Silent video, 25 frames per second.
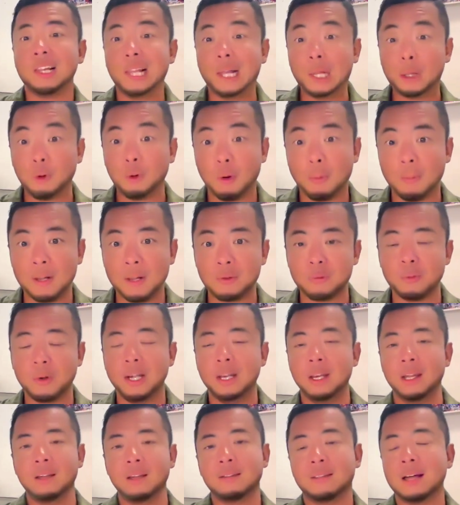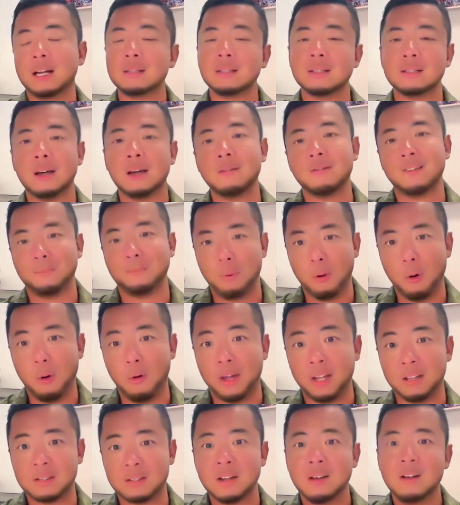Lenormand reading. That's not the
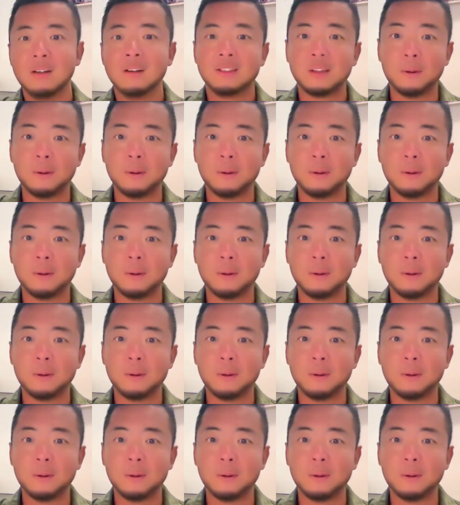point.